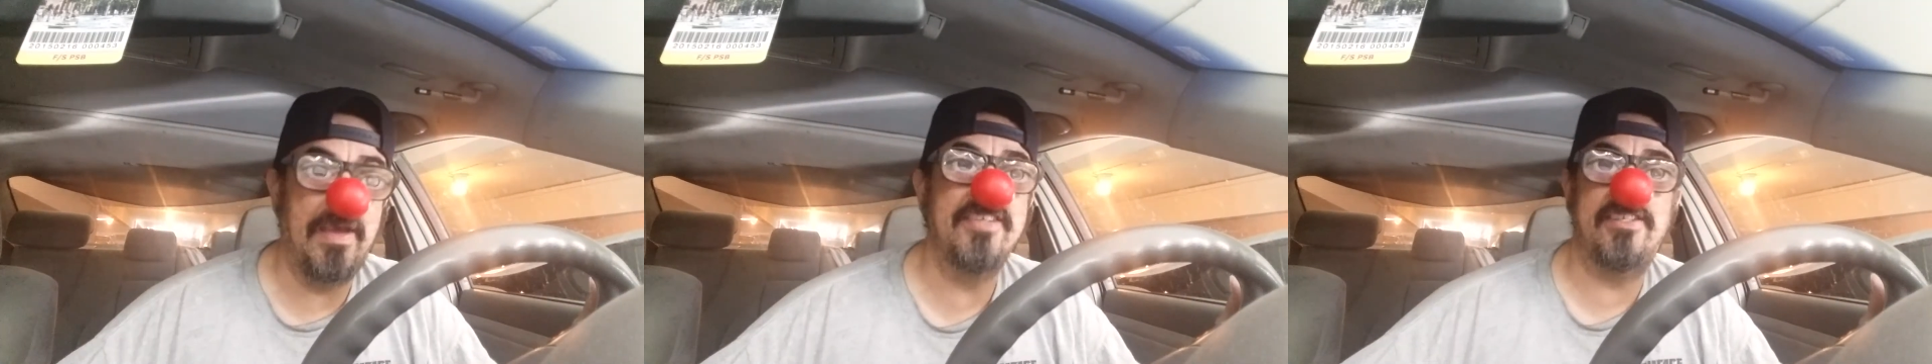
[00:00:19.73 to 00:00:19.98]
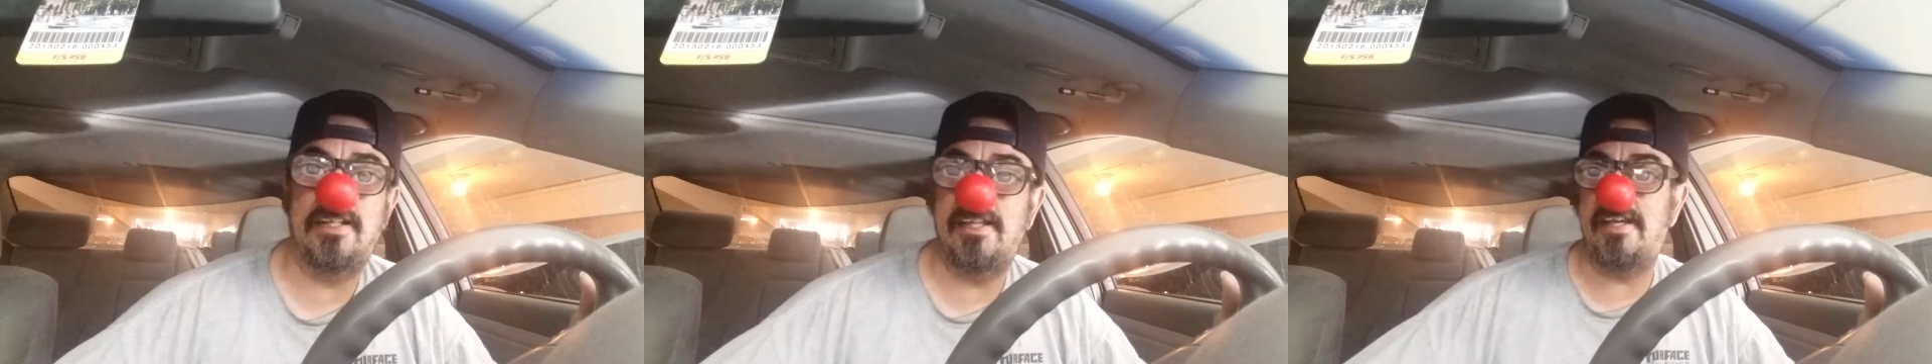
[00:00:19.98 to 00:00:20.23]

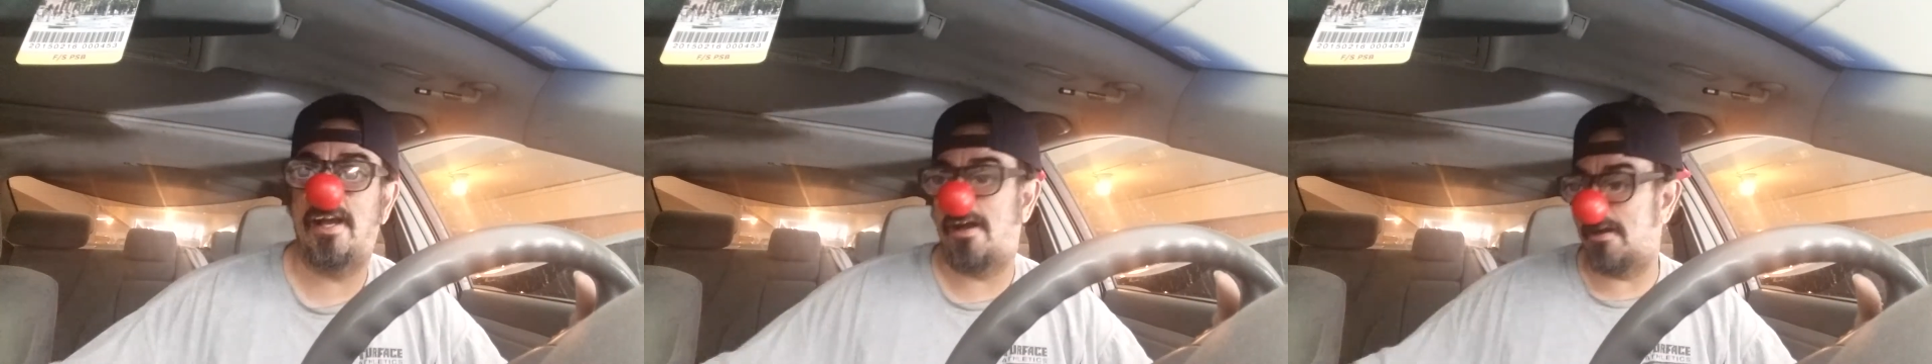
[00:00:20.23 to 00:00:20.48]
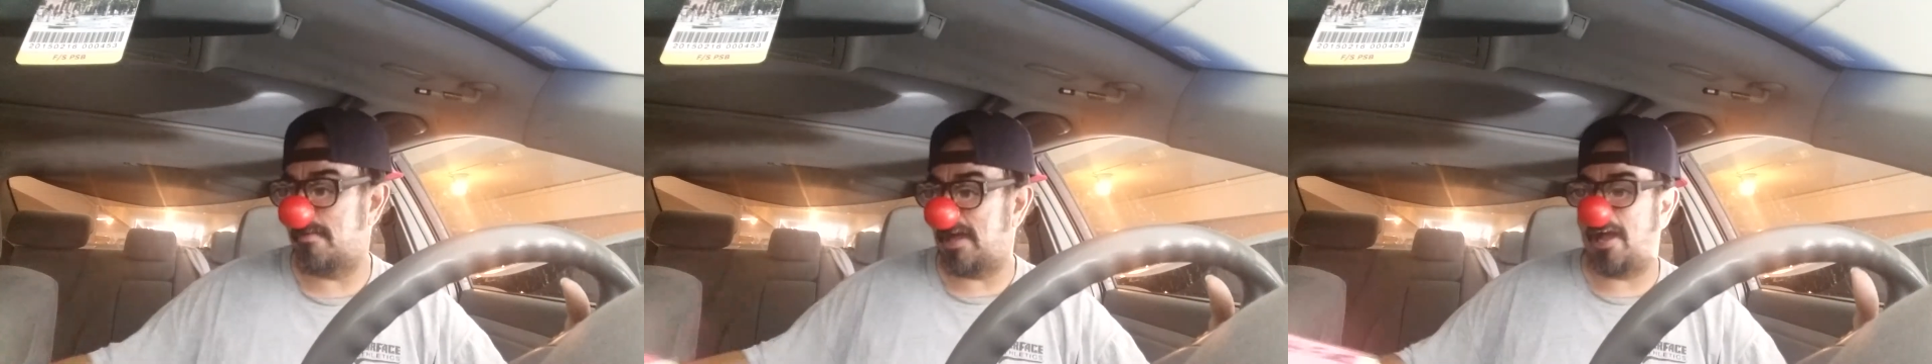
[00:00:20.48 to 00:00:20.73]

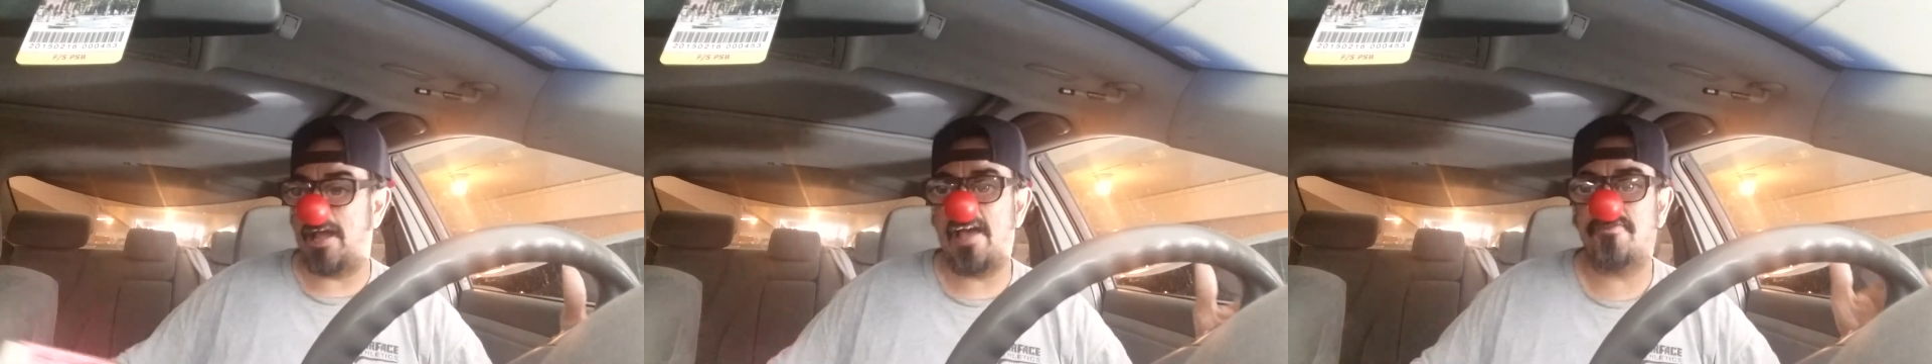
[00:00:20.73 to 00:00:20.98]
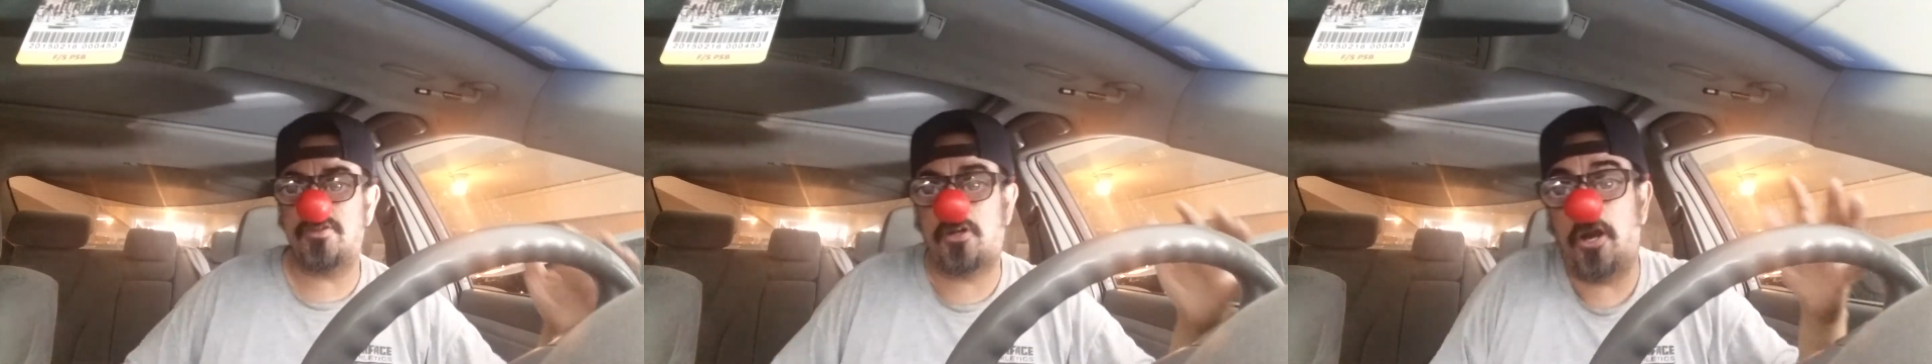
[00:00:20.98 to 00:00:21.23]

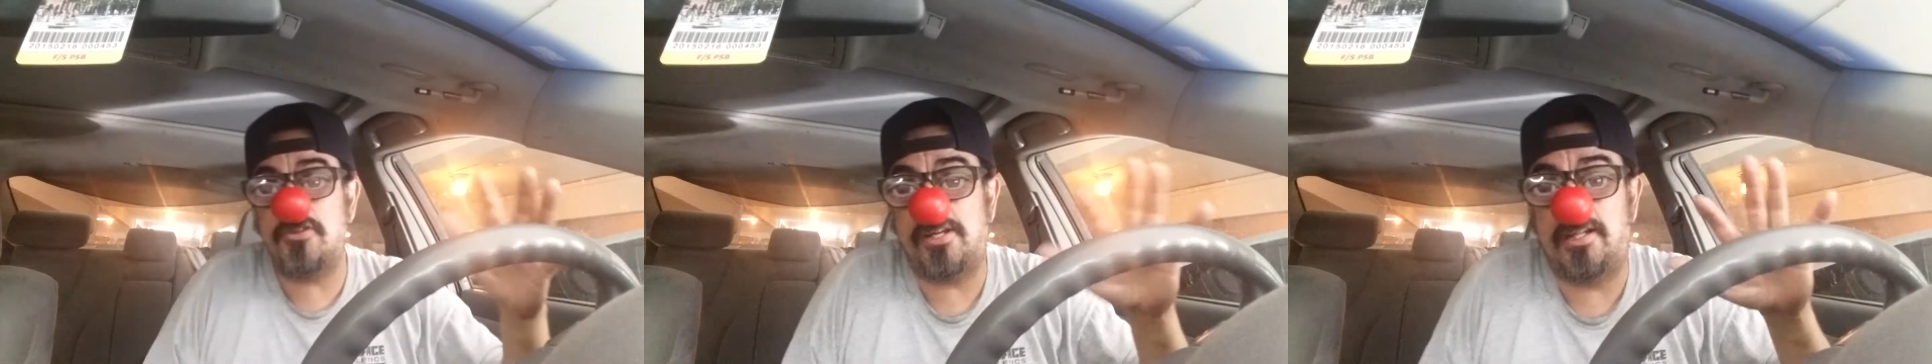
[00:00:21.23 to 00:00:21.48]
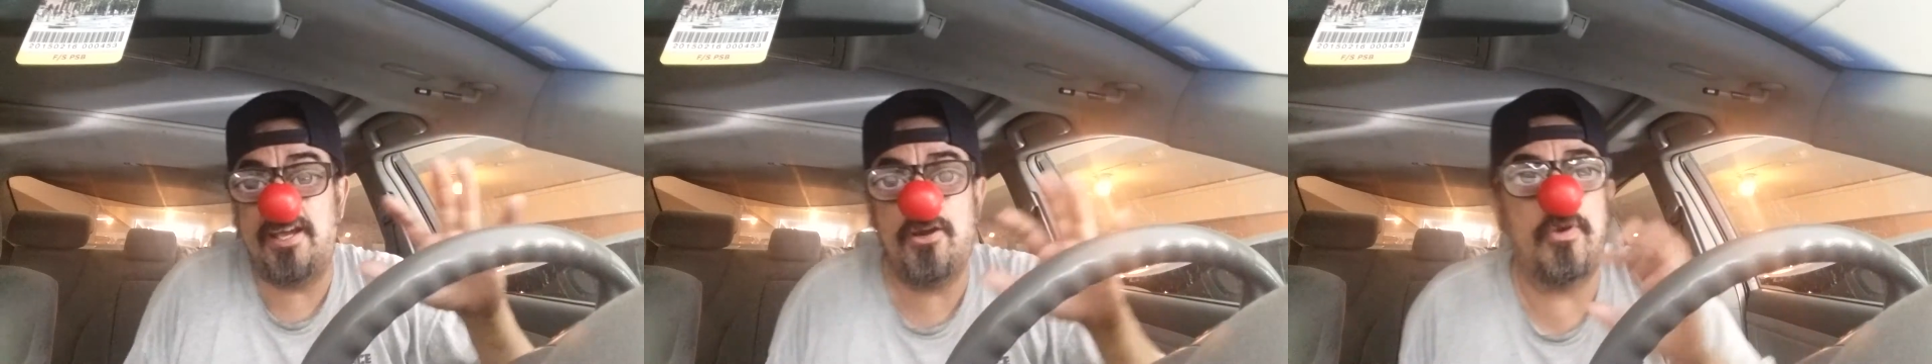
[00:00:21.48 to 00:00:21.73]
have some cards
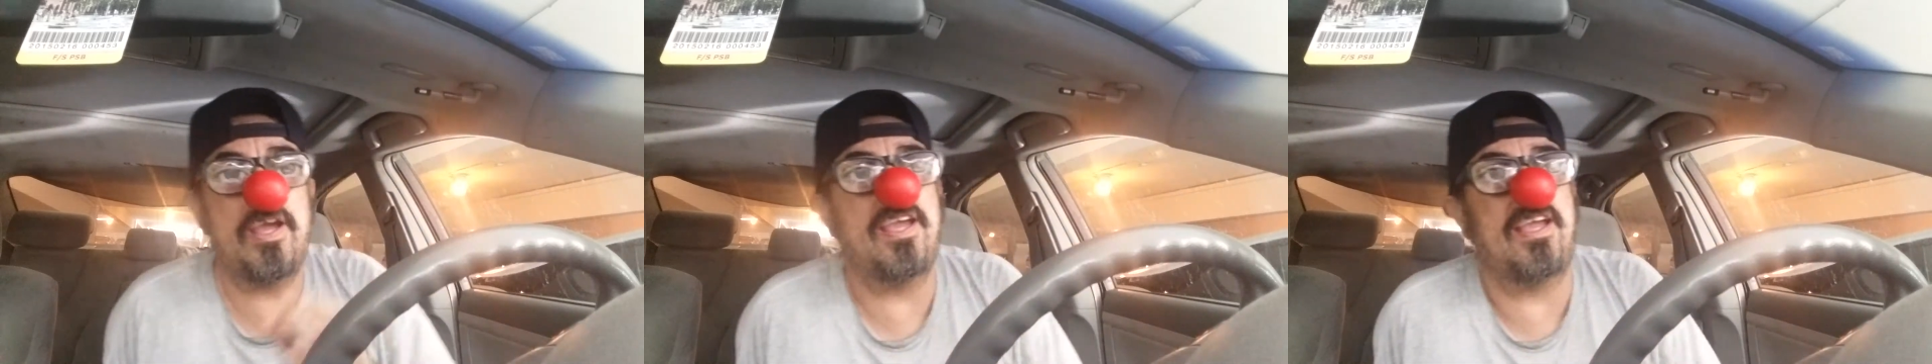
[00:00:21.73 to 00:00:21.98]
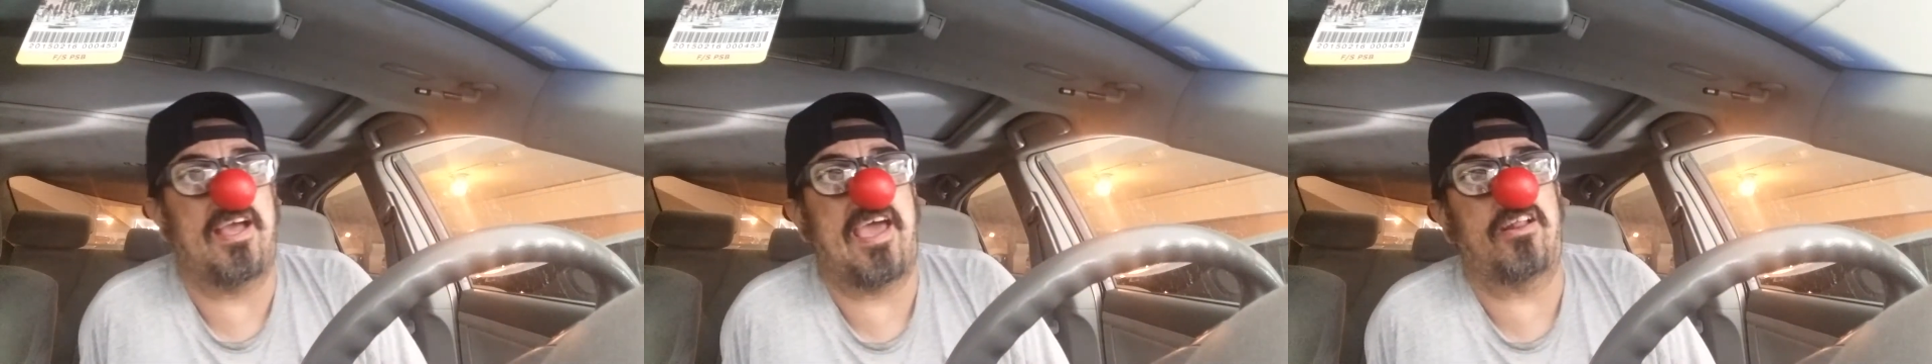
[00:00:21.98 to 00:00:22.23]
on layaway.